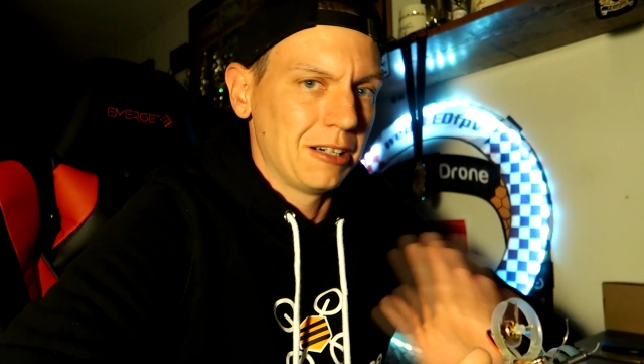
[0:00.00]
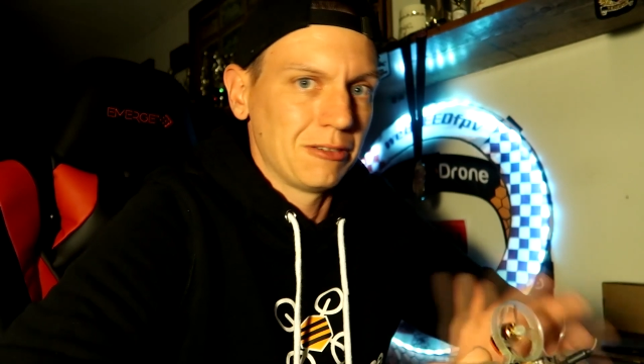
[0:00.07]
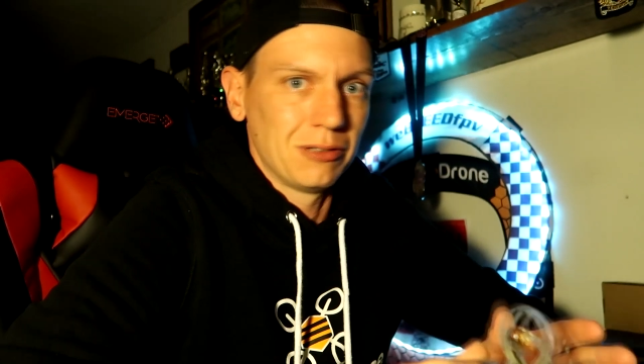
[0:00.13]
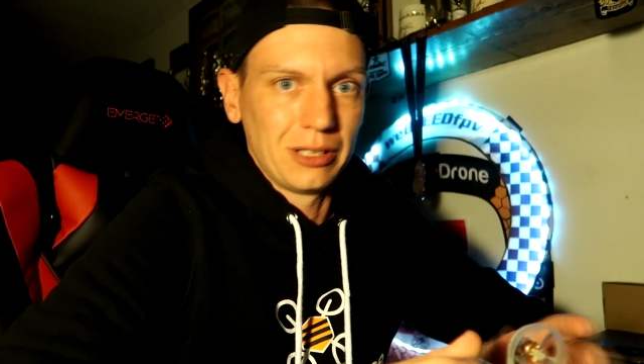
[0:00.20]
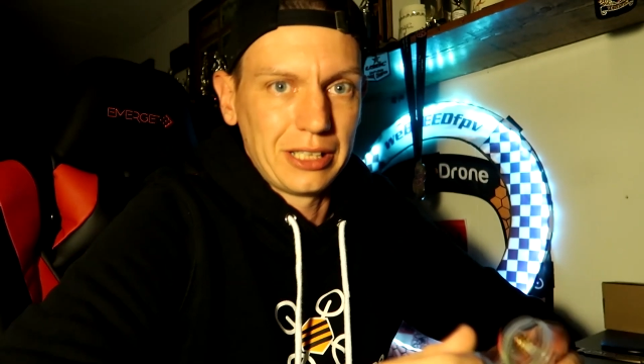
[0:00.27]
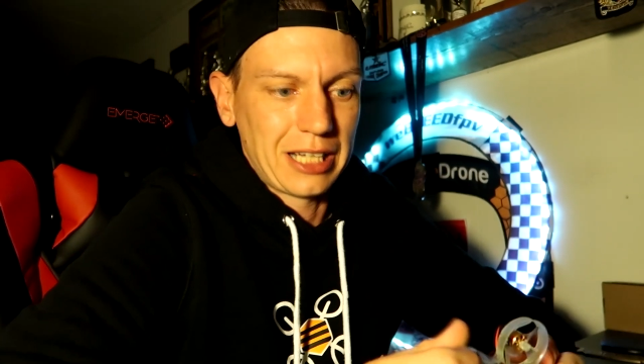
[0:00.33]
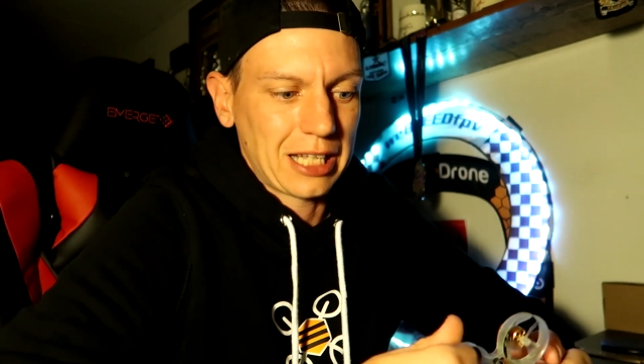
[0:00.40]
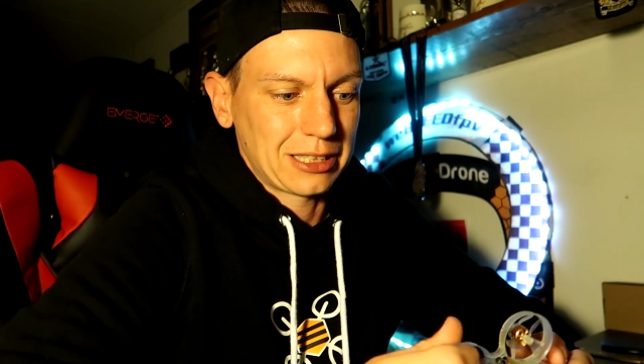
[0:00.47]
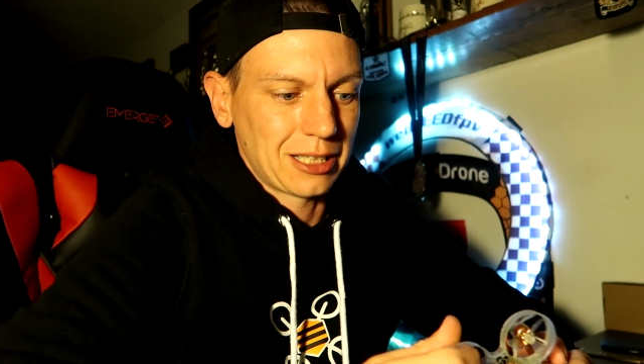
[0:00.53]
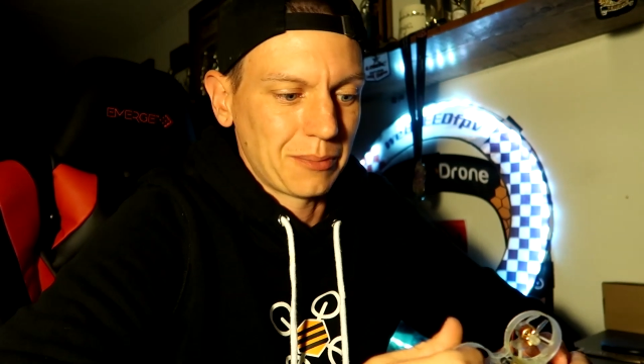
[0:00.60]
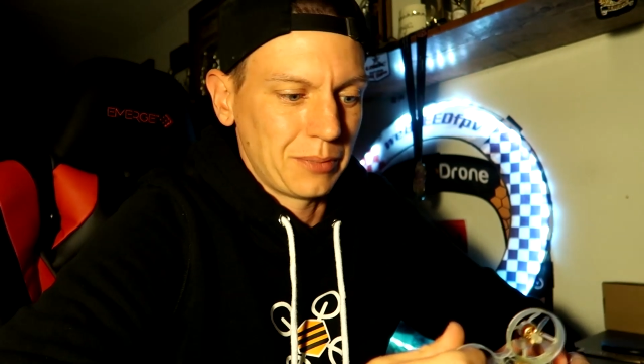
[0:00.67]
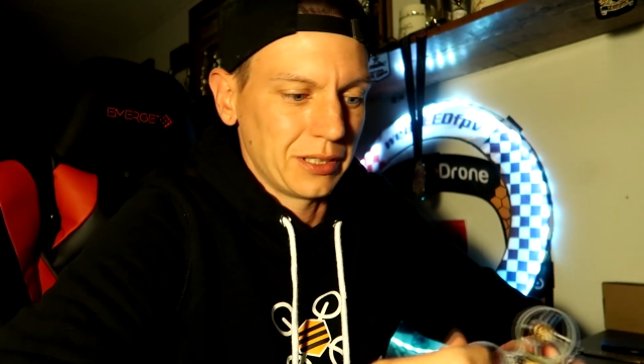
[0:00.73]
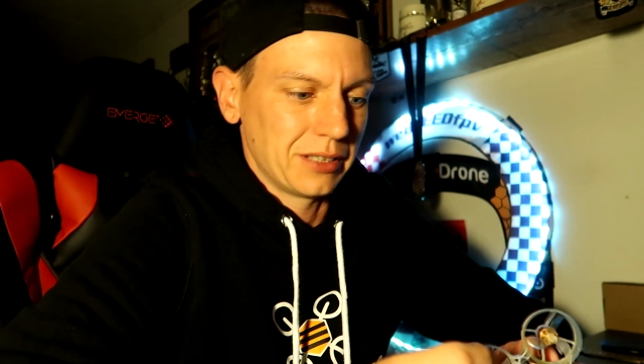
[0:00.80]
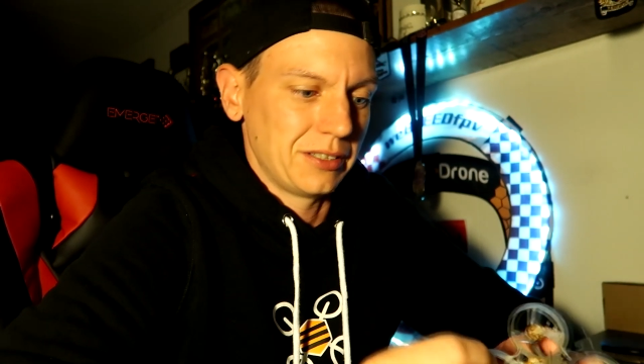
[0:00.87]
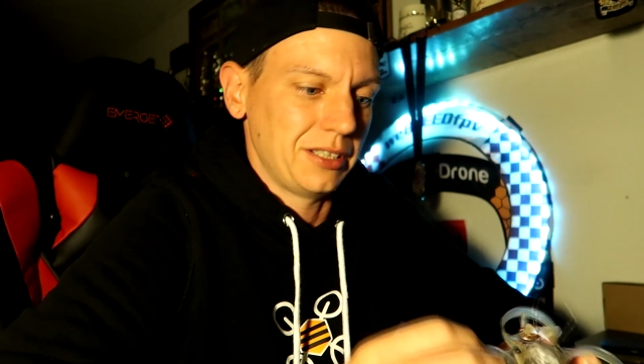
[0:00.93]
Really not
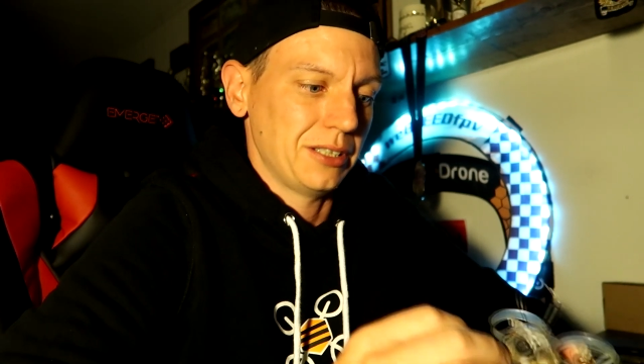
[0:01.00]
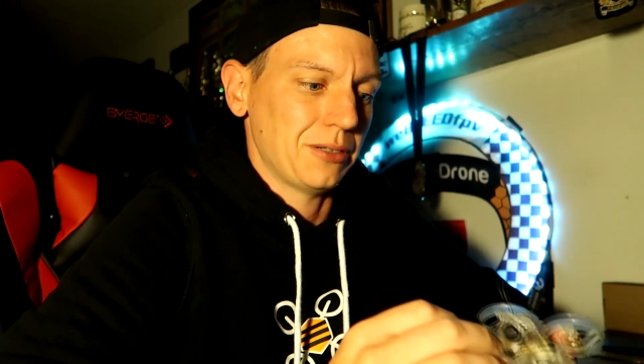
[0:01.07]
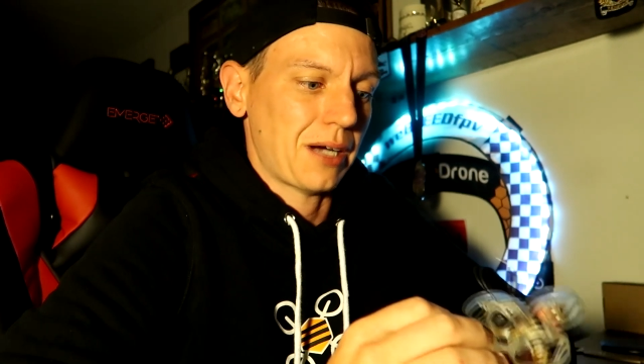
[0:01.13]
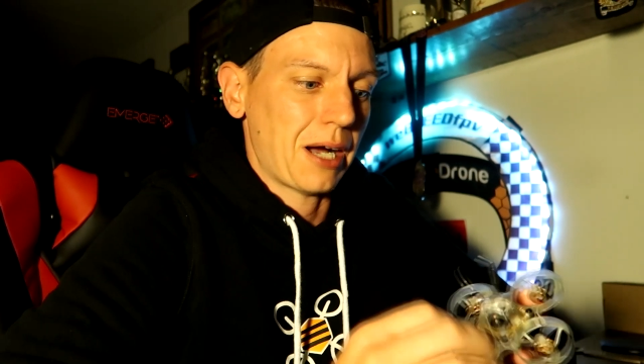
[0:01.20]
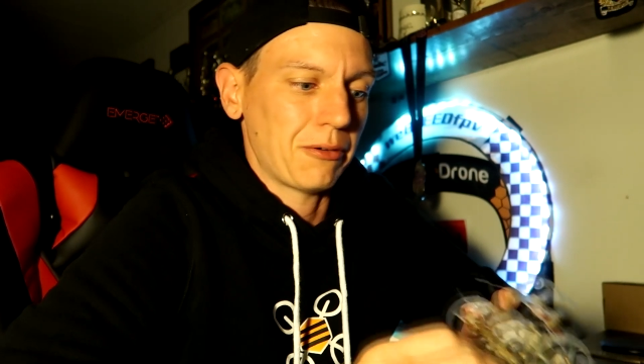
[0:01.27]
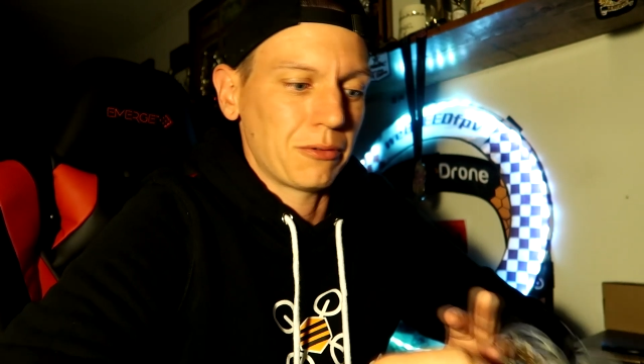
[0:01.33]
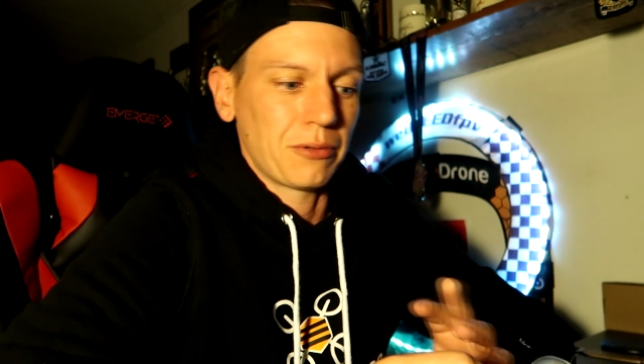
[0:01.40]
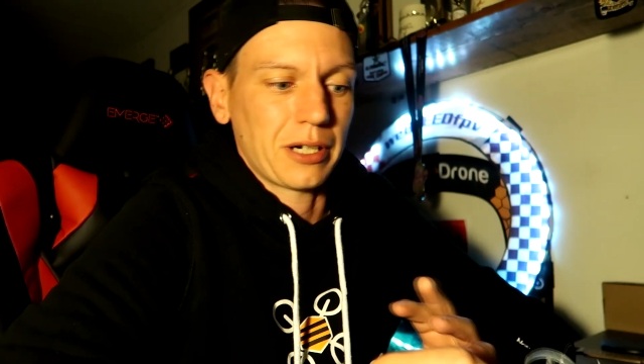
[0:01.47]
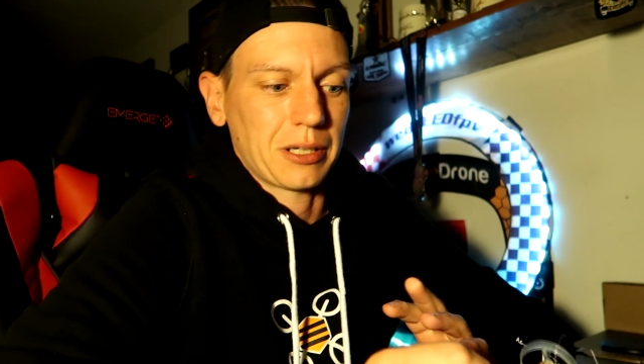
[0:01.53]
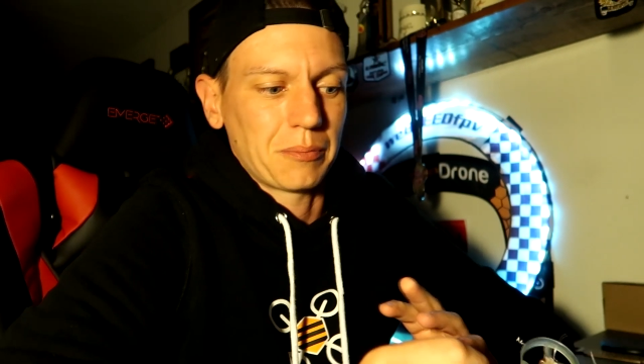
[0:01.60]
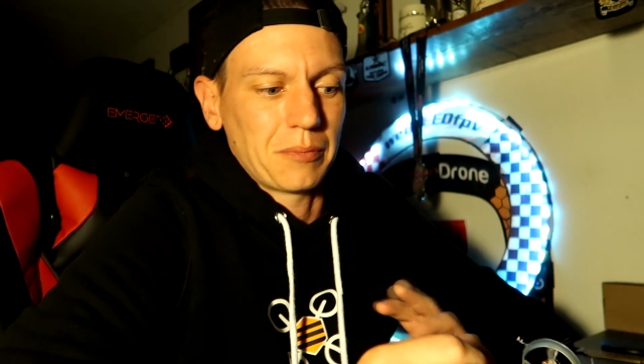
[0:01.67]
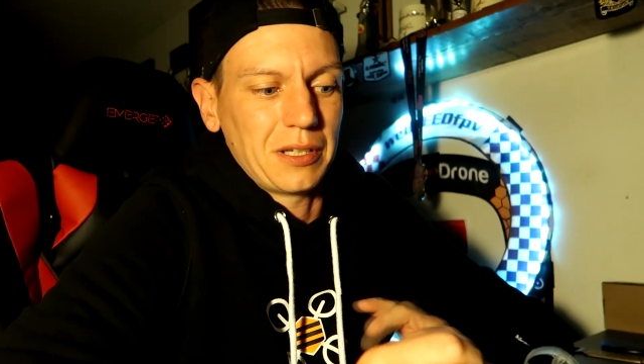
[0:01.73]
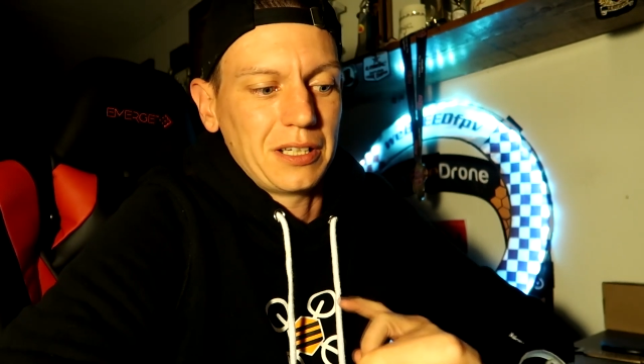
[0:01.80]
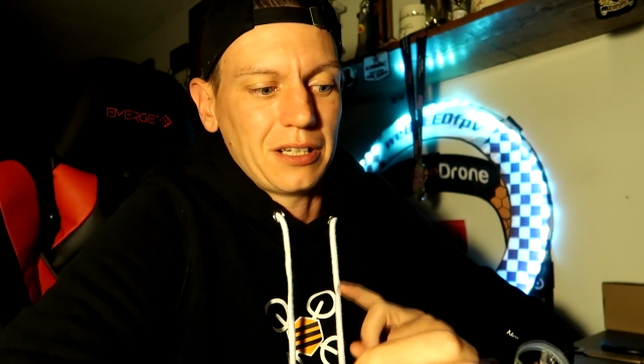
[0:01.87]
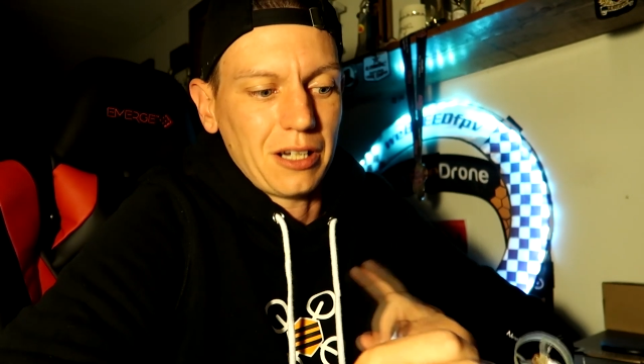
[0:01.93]
that big a deal. I would
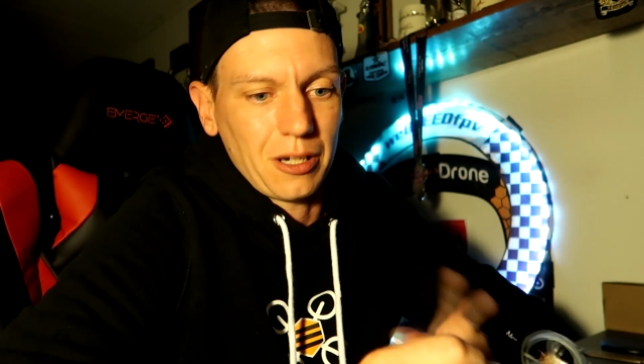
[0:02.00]
recommend